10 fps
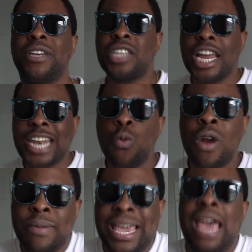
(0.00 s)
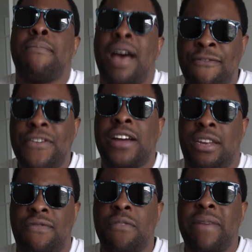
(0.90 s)
Because I know where I'm getting my
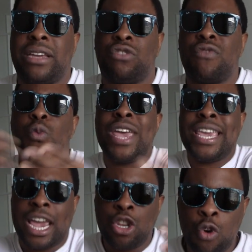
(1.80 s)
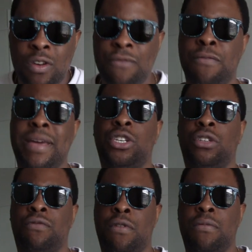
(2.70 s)
fucking information from. Where are you getting your
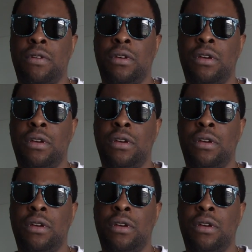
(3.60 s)
information from?